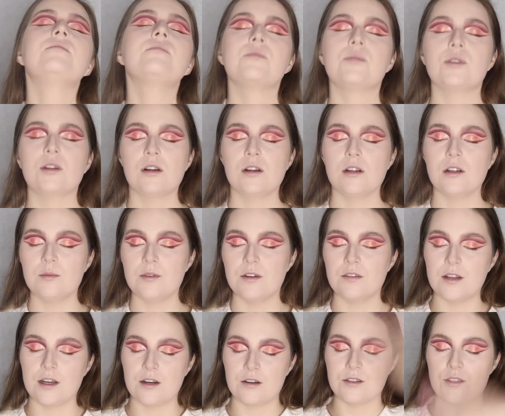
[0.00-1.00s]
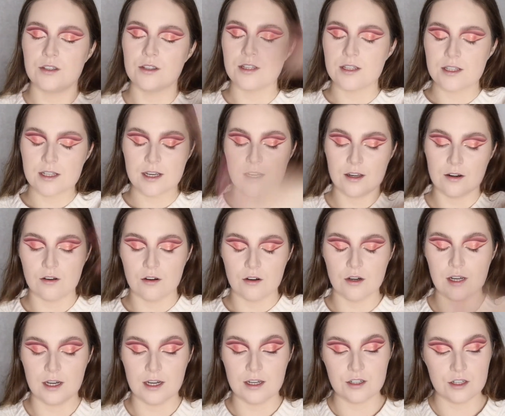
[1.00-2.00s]
put a little bit of that onto the skin.
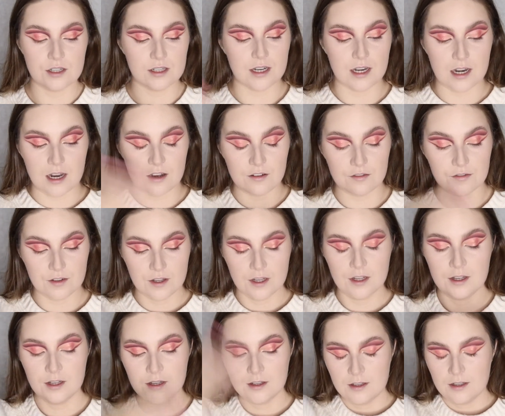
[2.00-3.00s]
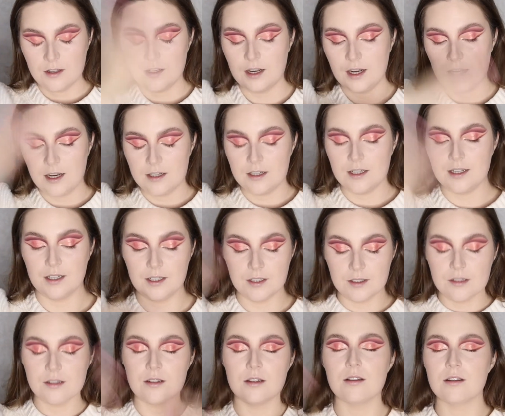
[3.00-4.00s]
Oh, I just love adding
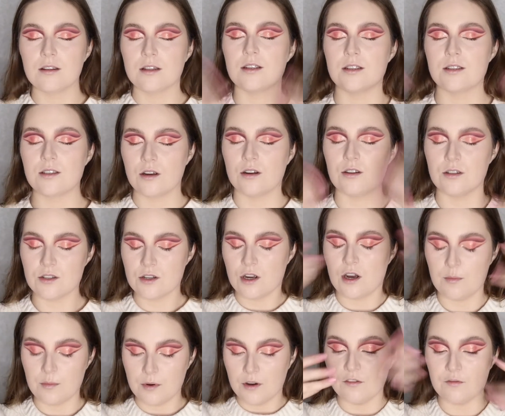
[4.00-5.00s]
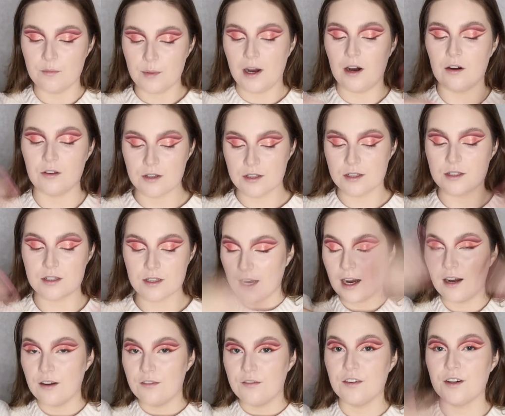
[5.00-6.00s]
this on top of powders. I
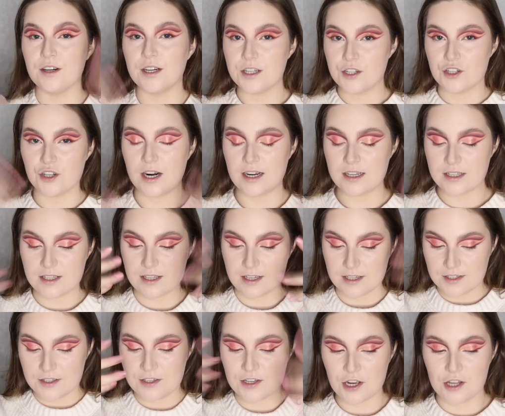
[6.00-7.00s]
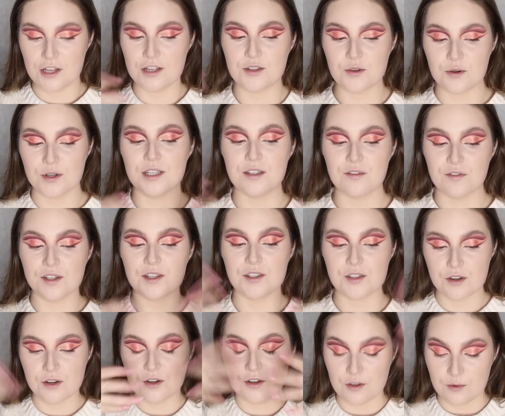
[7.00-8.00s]
have very dry skin, so this always feels
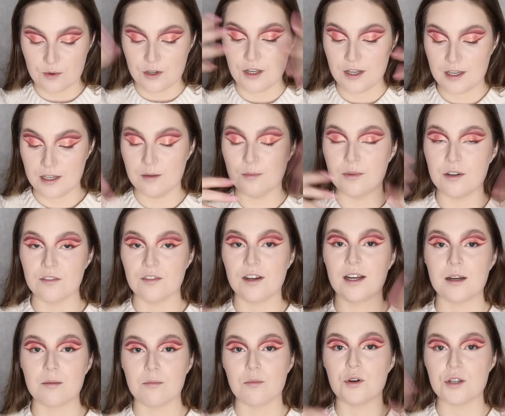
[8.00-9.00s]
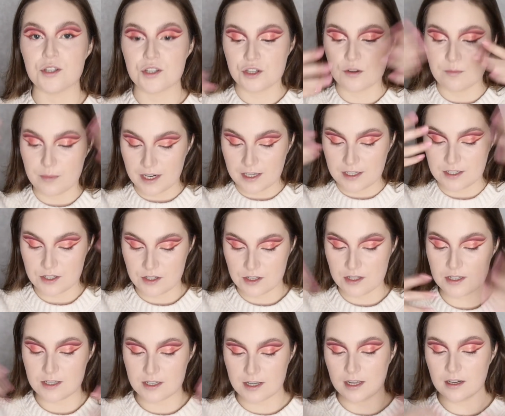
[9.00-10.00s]
so good when you get a bit of like moisture back into the
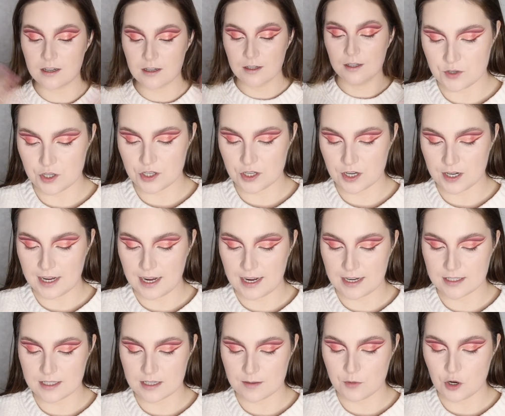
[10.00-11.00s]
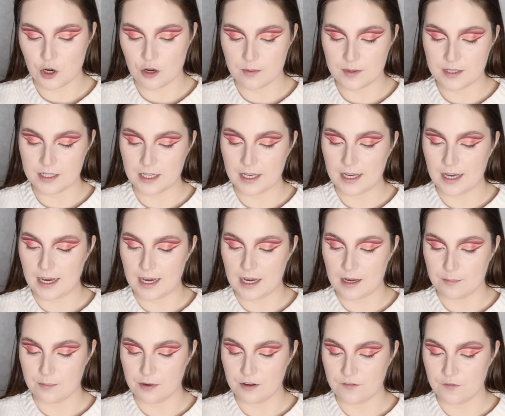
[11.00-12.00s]
skin. I'm just gonna add some Urban
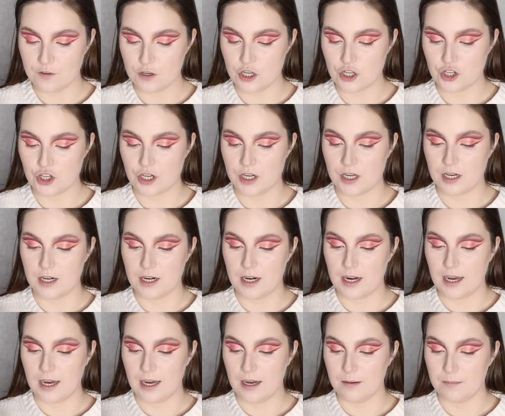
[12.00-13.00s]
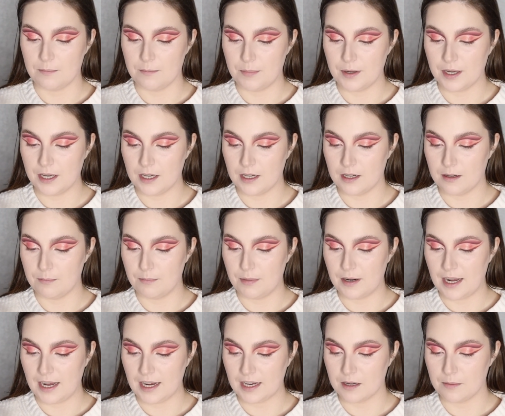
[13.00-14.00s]
Decay Perversion Bigger
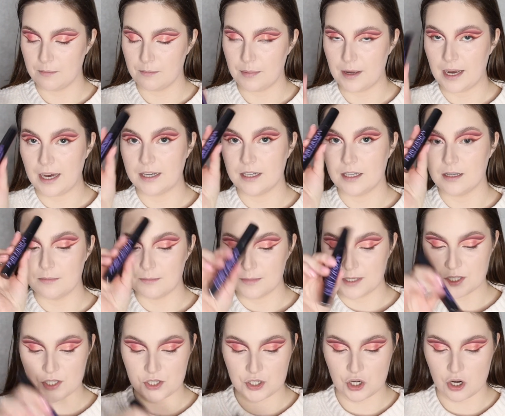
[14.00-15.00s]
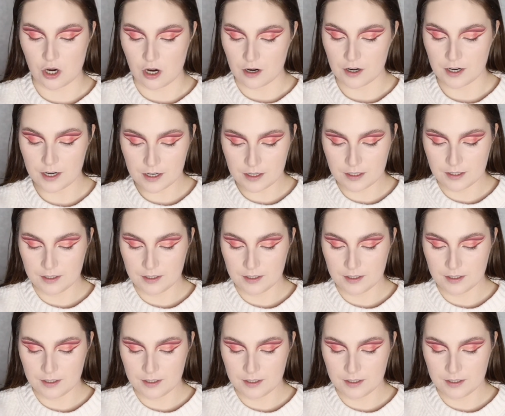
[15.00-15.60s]
Black Badder Mascara.